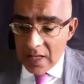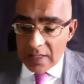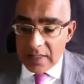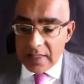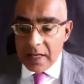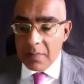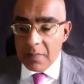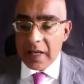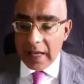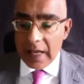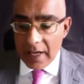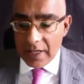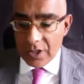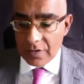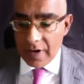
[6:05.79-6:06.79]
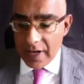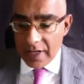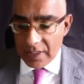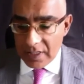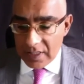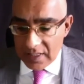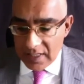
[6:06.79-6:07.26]
CBK to
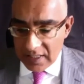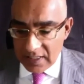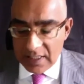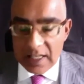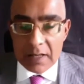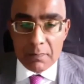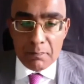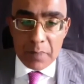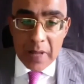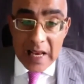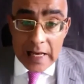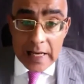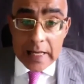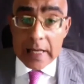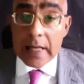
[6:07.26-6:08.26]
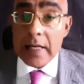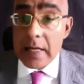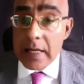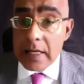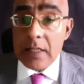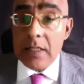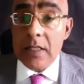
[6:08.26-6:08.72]
raise 60 billion
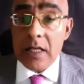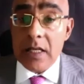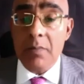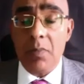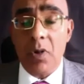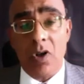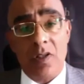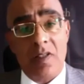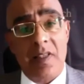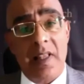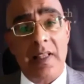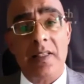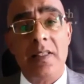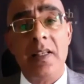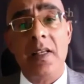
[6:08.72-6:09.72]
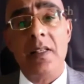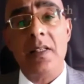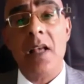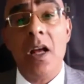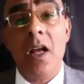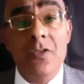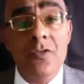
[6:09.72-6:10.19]
in T-bonds, that's
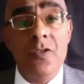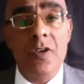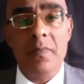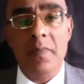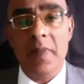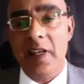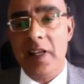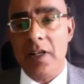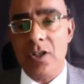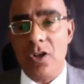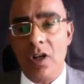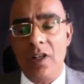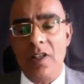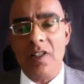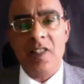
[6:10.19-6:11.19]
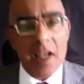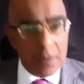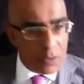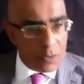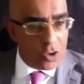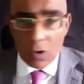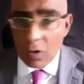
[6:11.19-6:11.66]
$600 million. Same
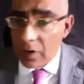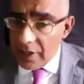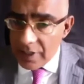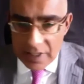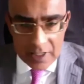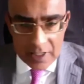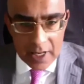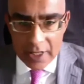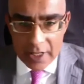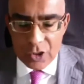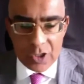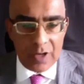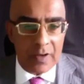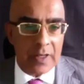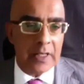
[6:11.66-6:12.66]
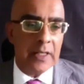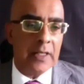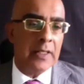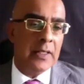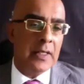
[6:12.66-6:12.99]
story as in Nigeria.